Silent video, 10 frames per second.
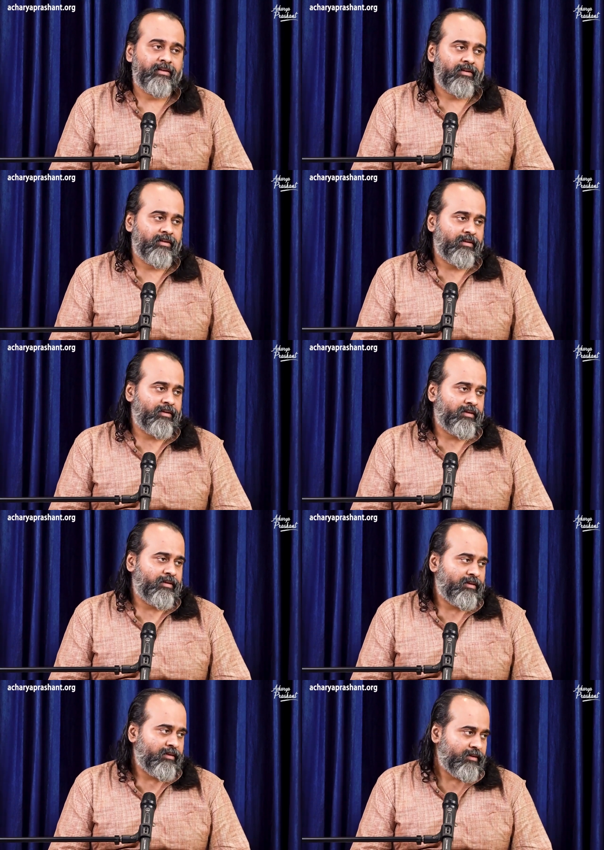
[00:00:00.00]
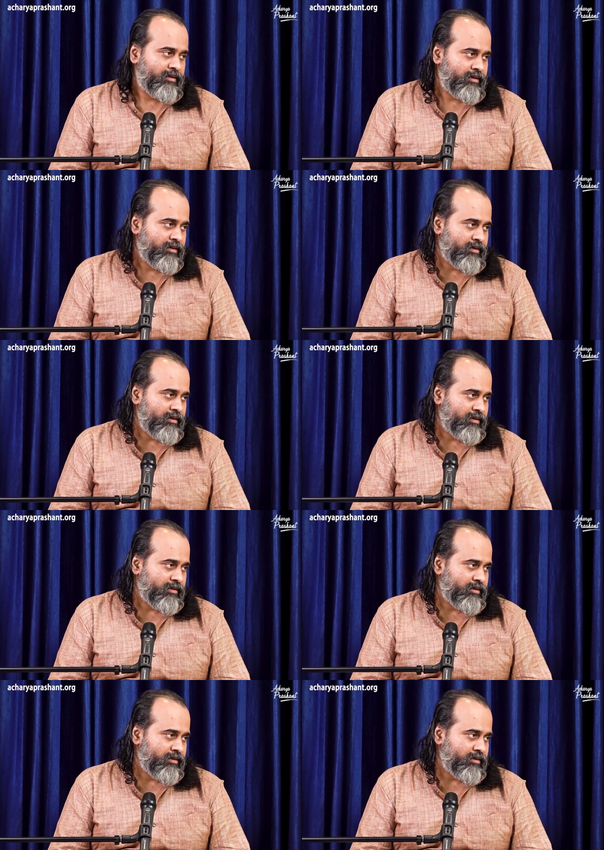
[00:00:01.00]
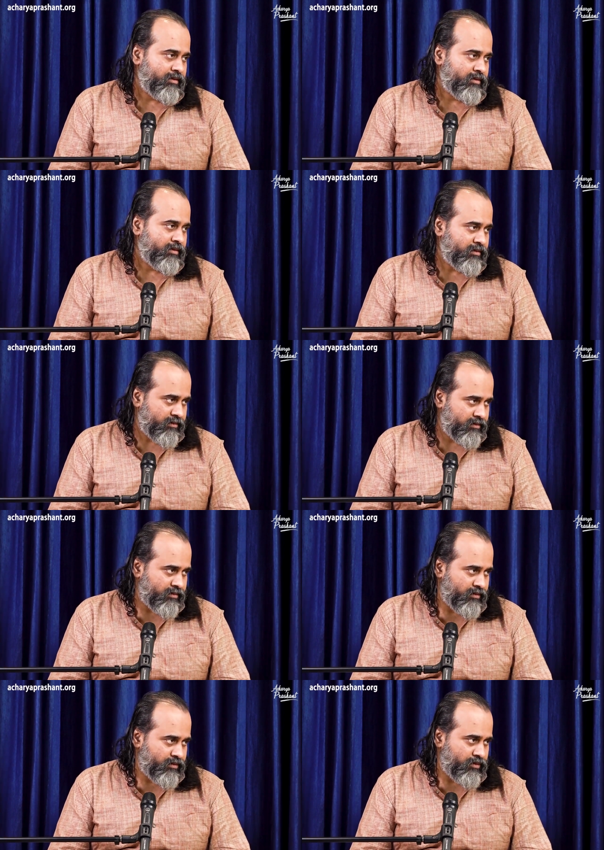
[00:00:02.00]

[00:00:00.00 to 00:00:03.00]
No one is speaking in this clip.